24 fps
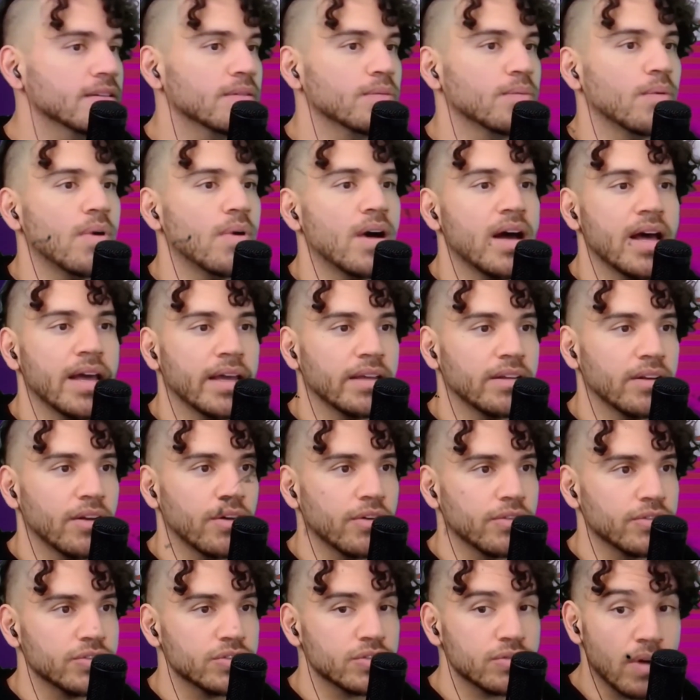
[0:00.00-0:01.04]

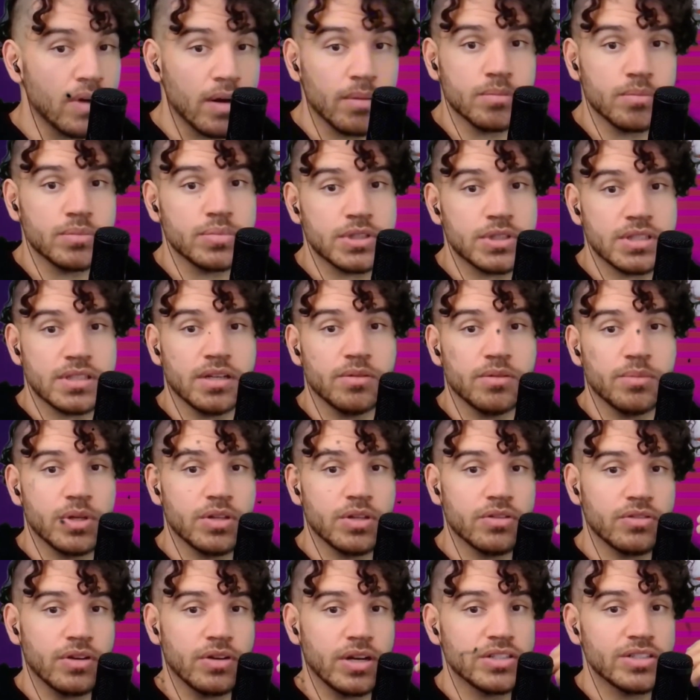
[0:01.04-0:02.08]
why Trump's
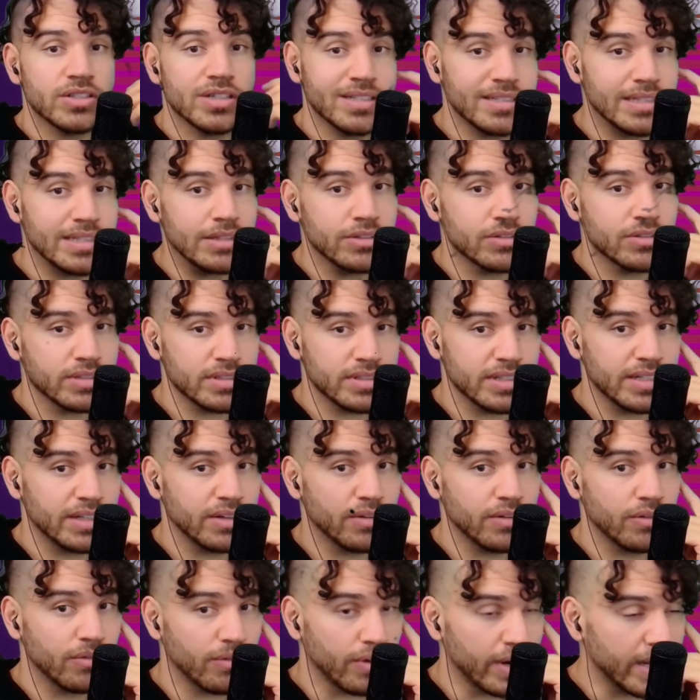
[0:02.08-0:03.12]
administration is interested in
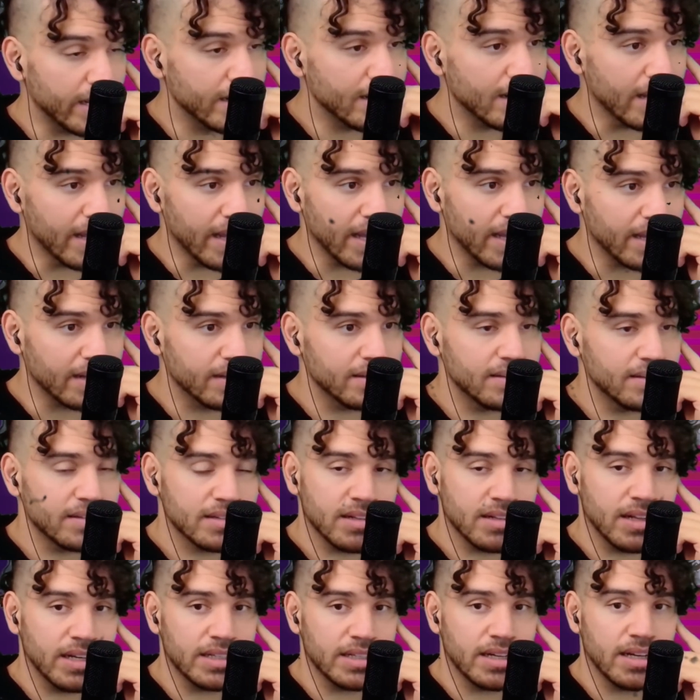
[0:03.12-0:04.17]
Greenland,
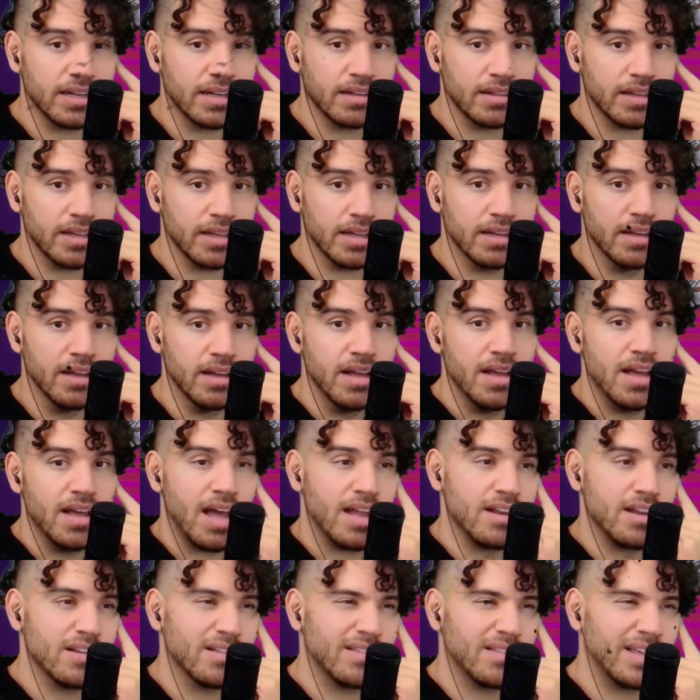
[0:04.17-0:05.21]
like, kind of thing,
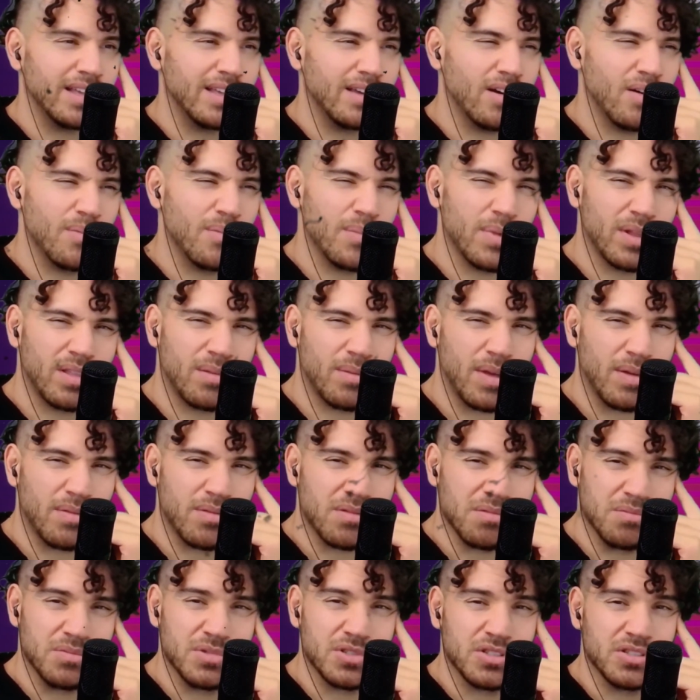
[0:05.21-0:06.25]
and you're thinking, oh, it must have
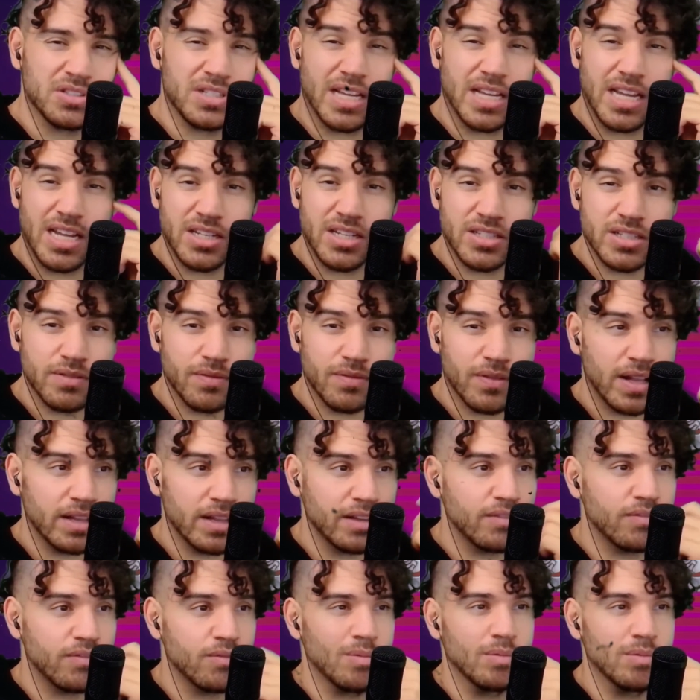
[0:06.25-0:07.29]
some strategic
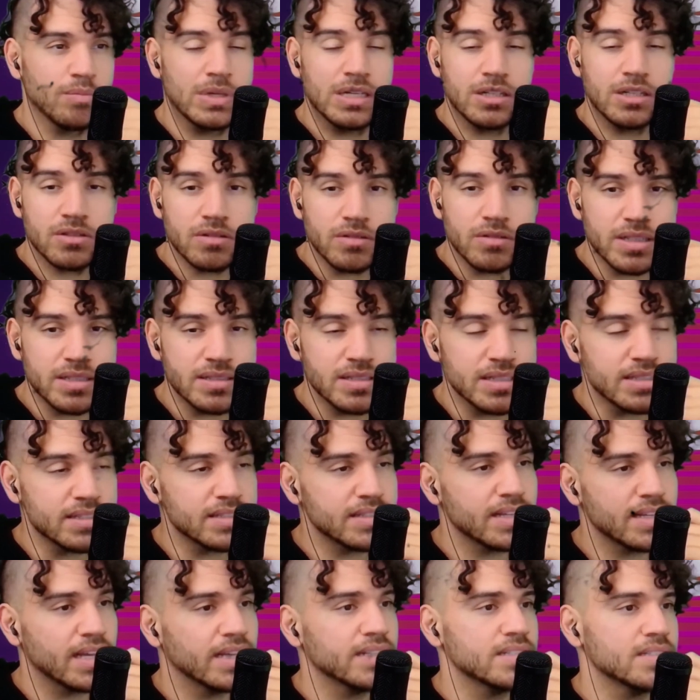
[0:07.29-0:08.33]
value from a militaristic
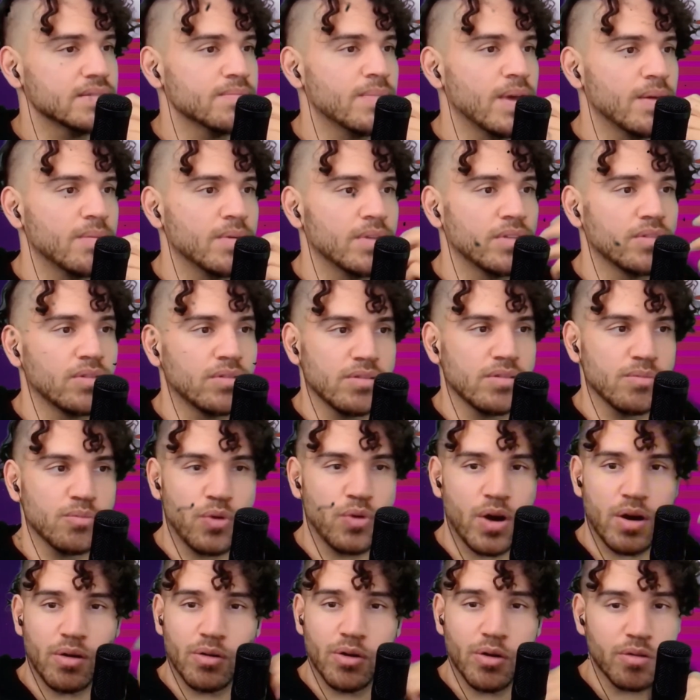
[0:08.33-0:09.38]
sense. Maybe it's got some
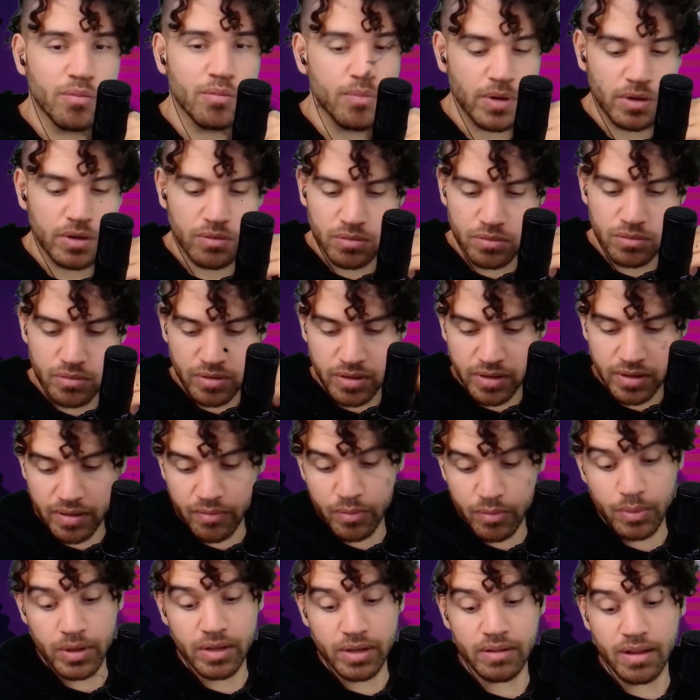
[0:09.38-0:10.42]
rare earth minerals, because
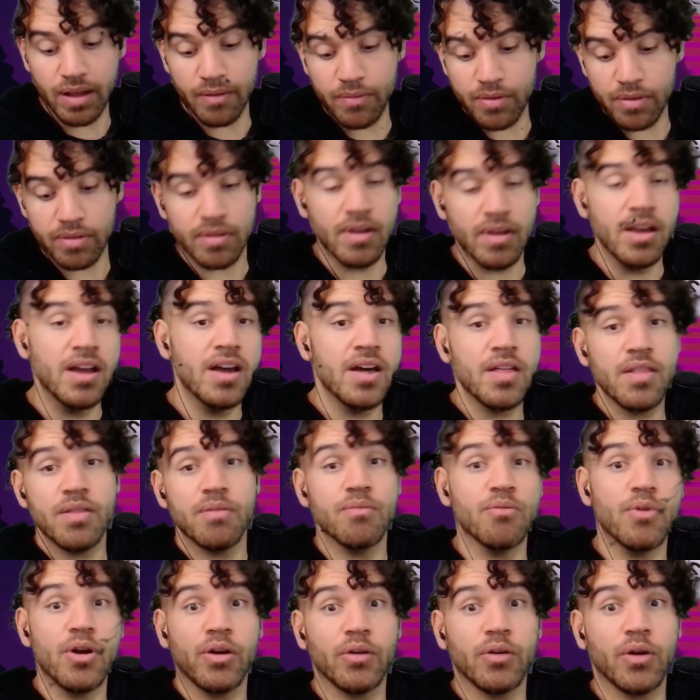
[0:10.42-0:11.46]
everybody loves
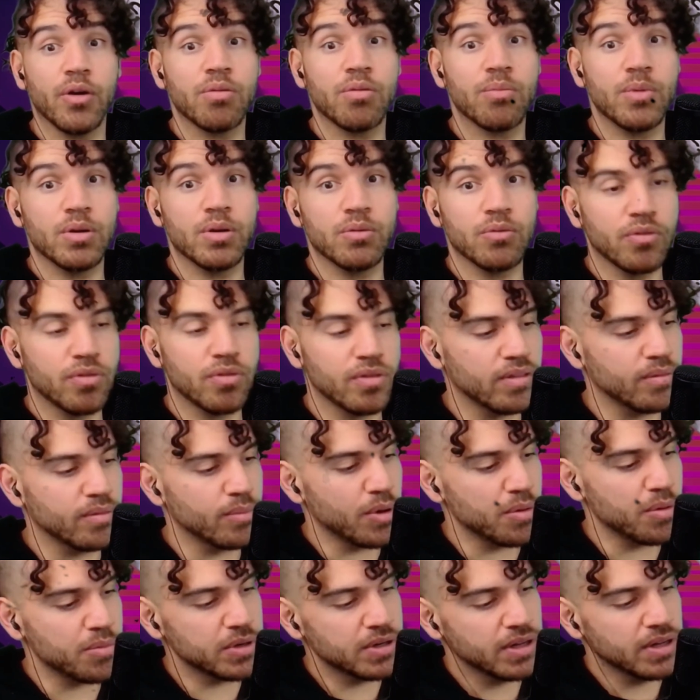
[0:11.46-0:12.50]
rare earth minerals at the
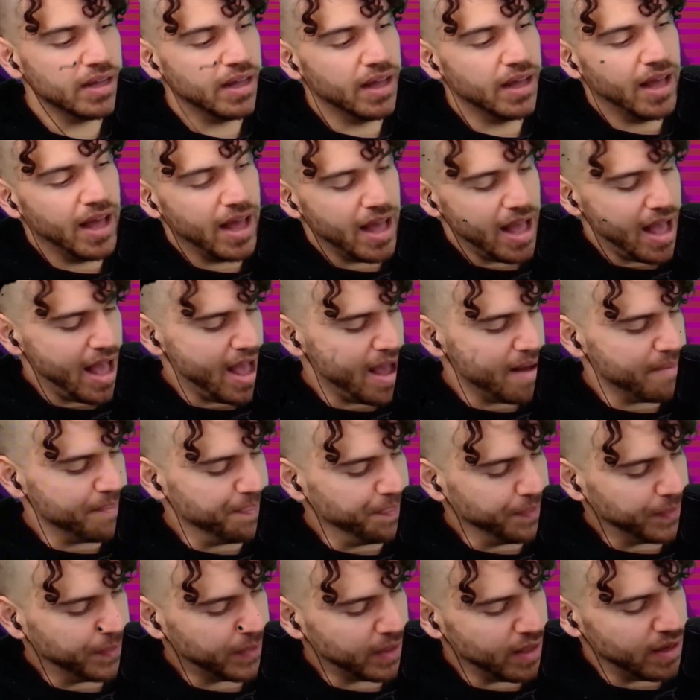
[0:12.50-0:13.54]
moment,
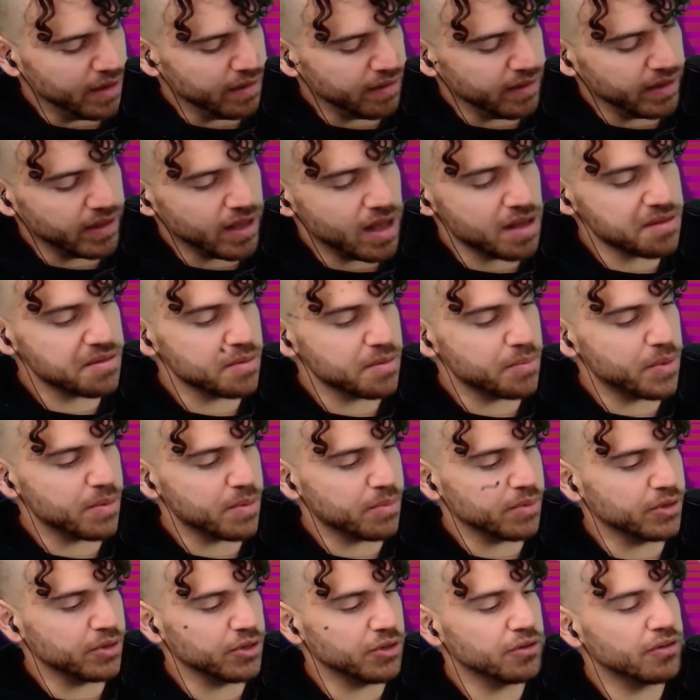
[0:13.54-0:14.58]
kind of thing. Ask the
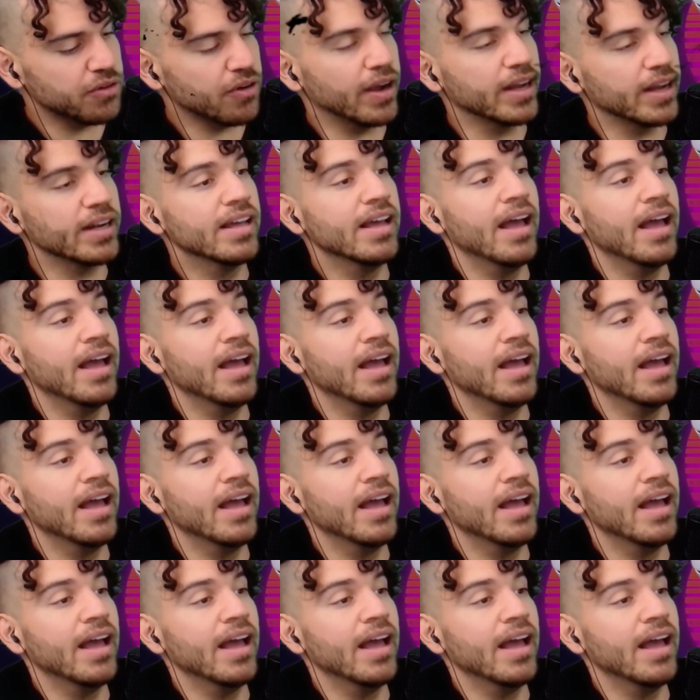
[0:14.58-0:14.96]
people in Ukraine.